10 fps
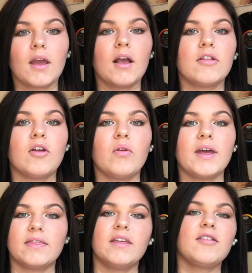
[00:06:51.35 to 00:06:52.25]
so
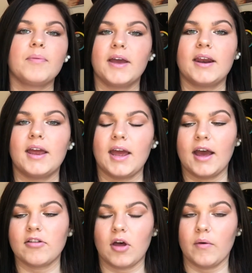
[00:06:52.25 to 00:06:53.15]
like this planet
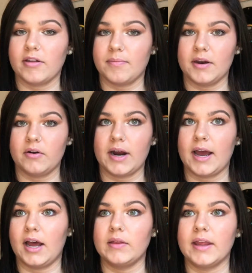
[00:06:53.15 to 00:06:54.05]
has always been
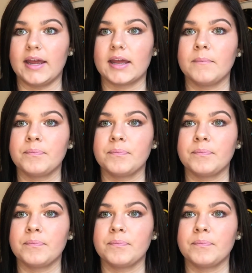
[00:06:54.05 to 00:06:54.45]
around, like